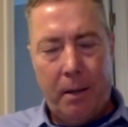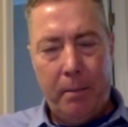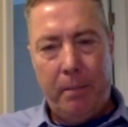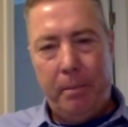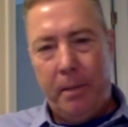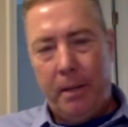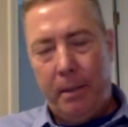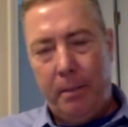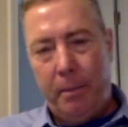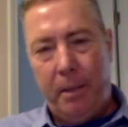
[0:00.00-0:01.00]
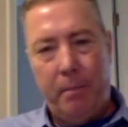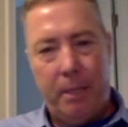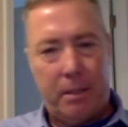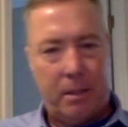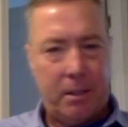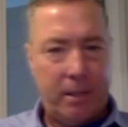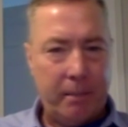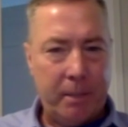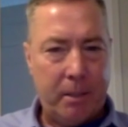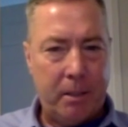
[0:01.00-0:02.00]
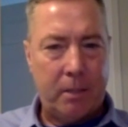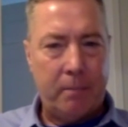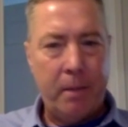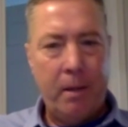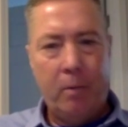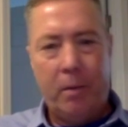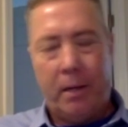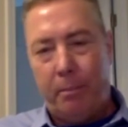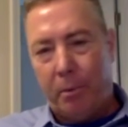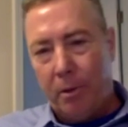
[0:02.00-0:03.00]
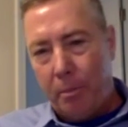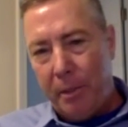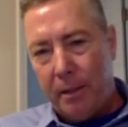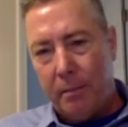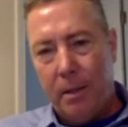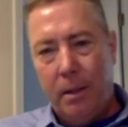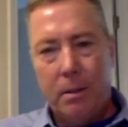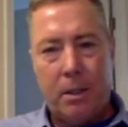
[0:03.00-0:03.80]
they may, they may be mixed astigmatism with hyperopia.